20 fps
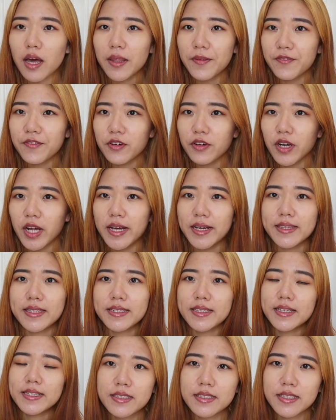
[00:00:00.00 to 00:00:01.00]
I feel like the
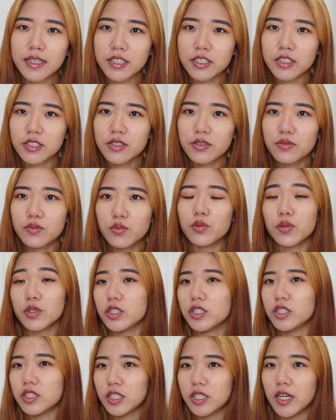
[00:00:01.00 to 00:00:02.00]
next session,
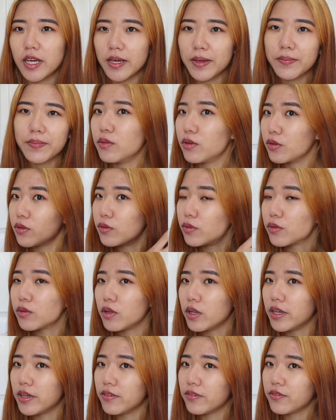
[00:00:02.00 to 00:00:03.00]
which is today, will
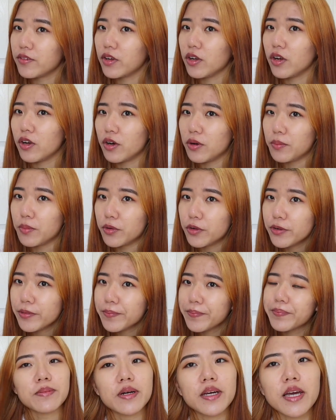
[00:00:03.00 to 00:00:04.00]
lift a lot
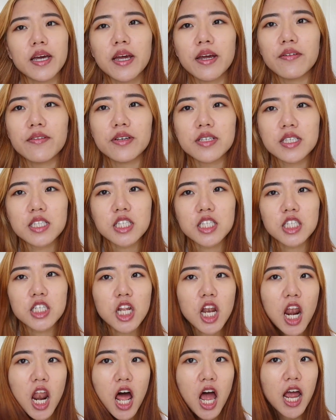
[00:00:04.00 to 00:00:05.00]
more. My hair is
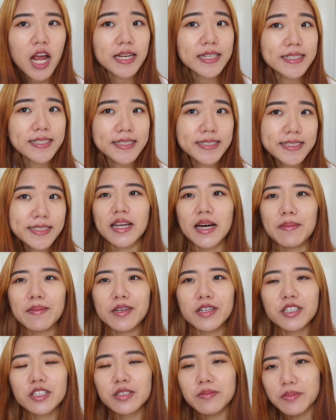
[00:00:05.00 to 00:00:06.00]
slightly
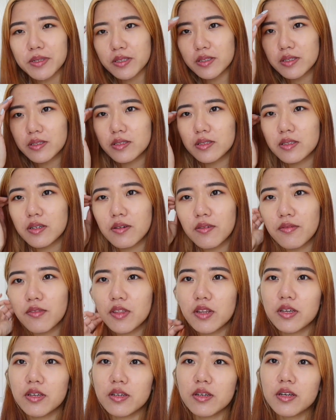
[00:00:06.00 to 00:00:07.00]
damaged because of
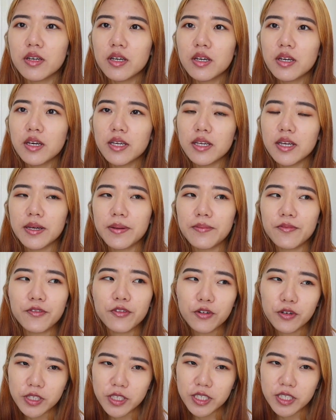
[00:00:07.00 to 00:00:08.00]
the
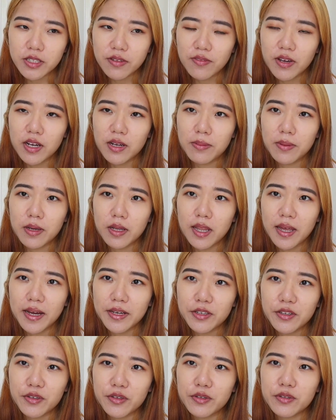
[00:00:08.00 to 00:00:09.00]
40 developer that
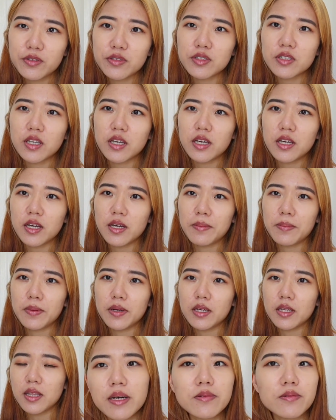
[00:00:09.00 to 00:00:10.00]
I used,
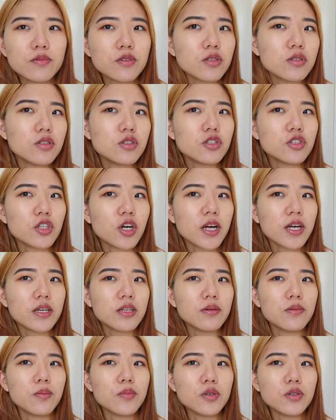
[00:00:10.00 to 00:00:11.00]
but I'm going to try
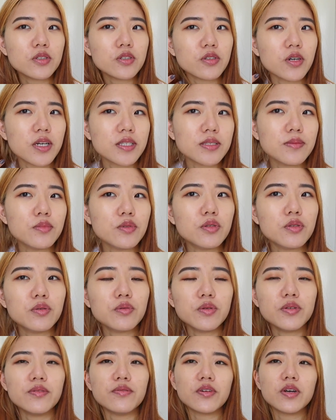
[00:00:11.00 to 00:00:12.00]
and moisturize it more
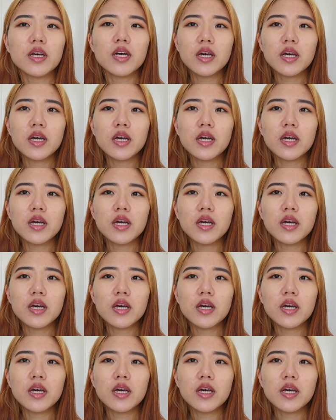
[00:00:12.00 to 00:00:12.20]
with